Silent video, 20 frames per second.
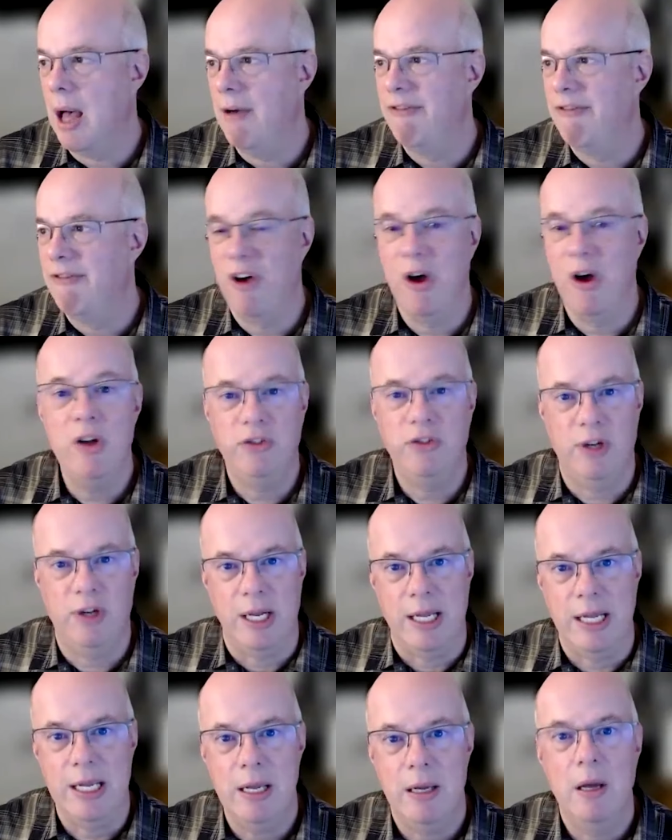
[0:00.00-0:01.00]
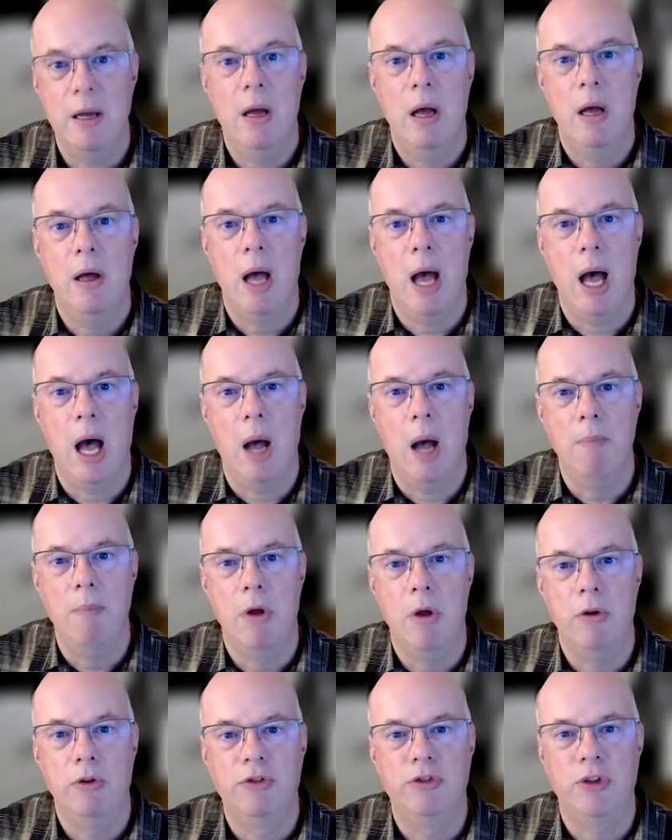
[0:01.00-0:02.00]
Firstly,
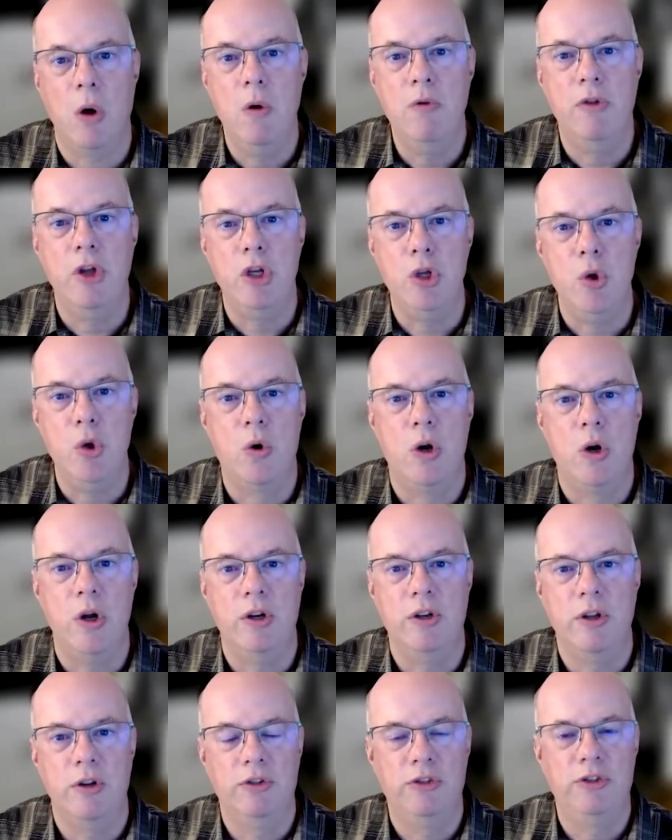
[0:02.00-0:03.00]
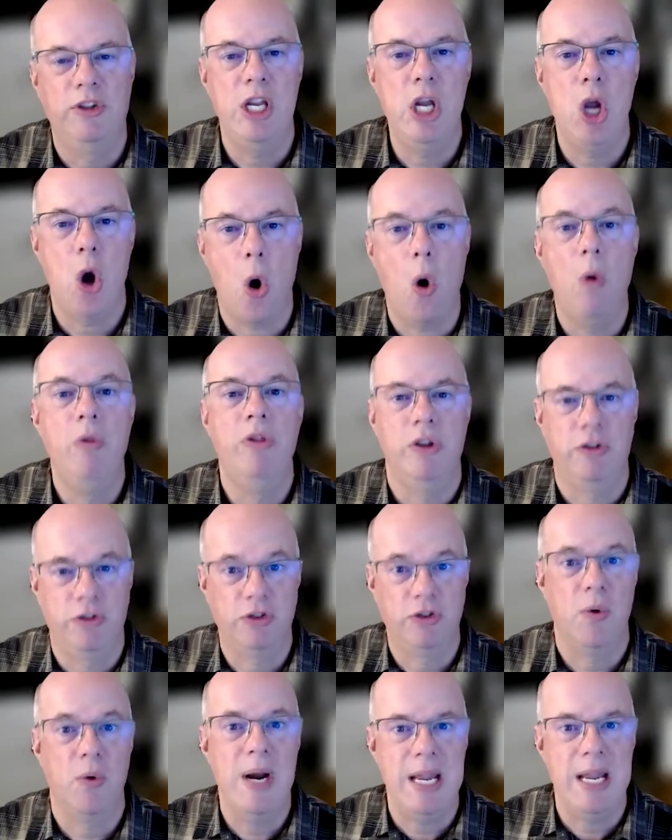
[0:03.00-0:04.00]
so that you could see on the
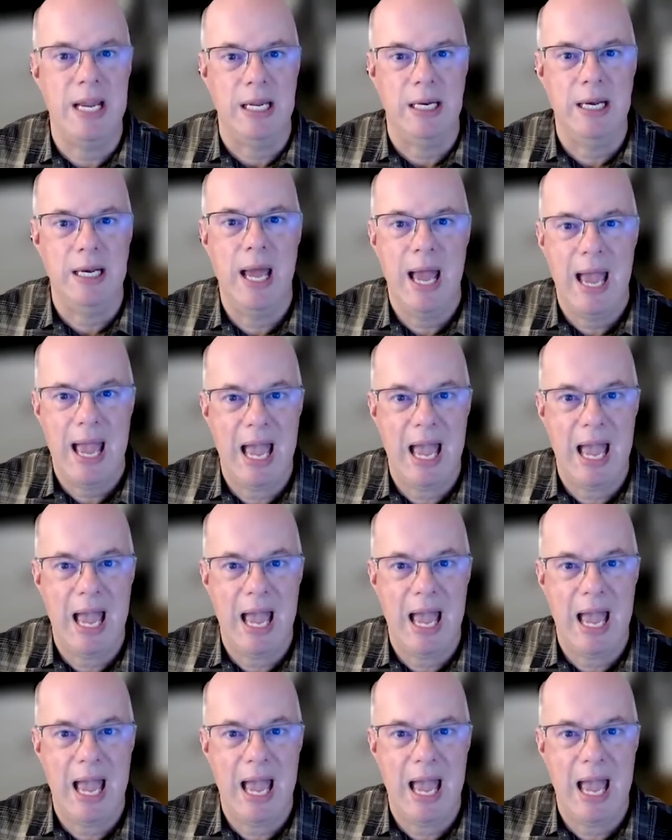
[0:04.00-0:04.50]
screen